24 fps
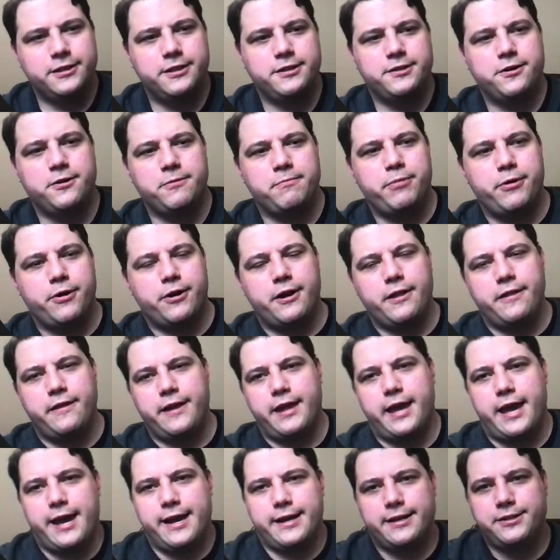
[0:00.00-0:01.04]
These aren't part of
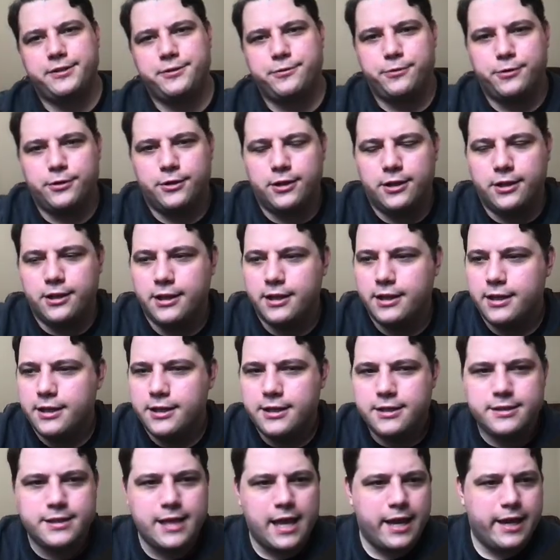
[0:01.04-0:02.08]
the actual
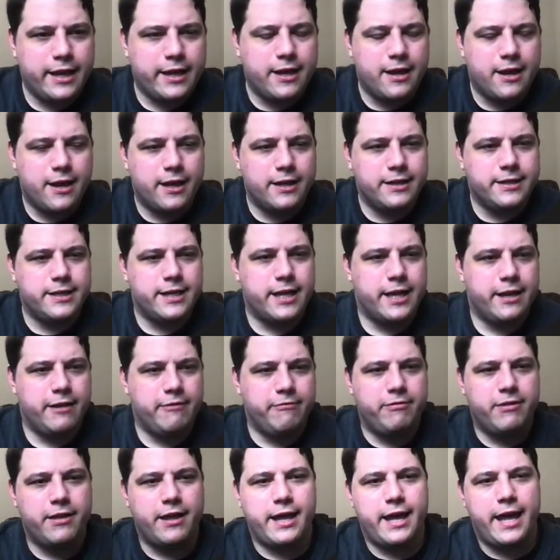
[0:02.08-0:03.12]
static content
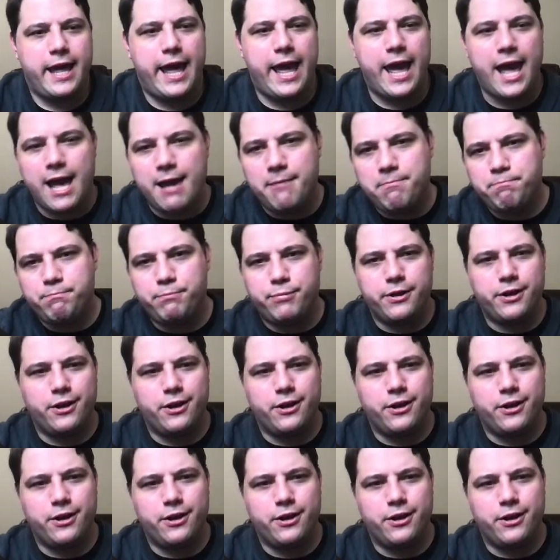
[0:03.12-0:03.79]
of the app,